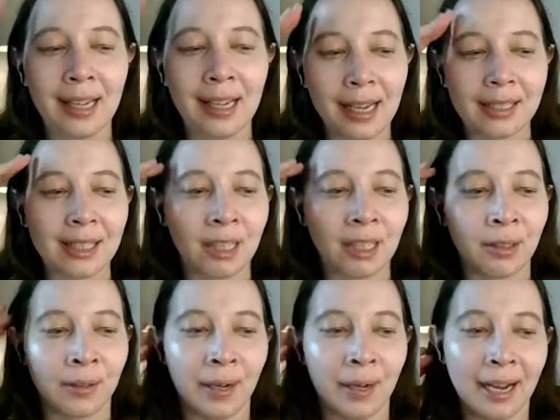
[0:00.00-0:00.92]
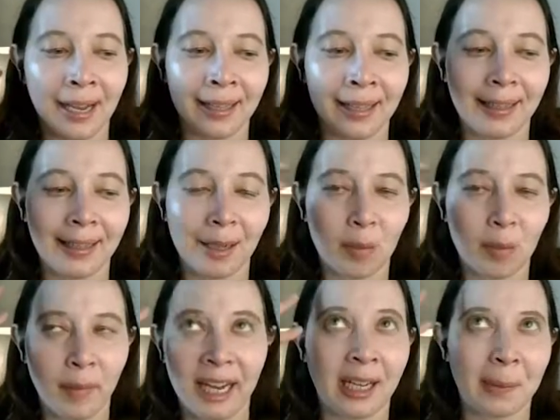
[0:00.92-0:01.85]
And so I like
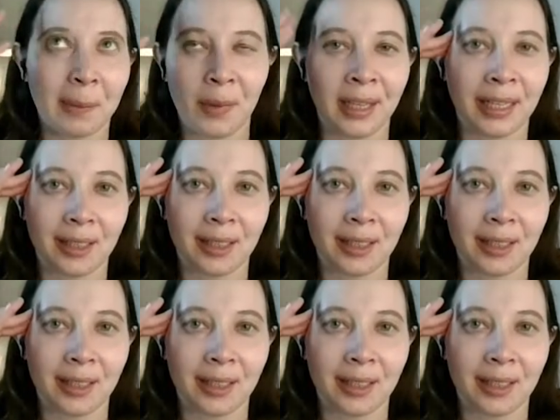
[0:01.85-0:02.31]
made up that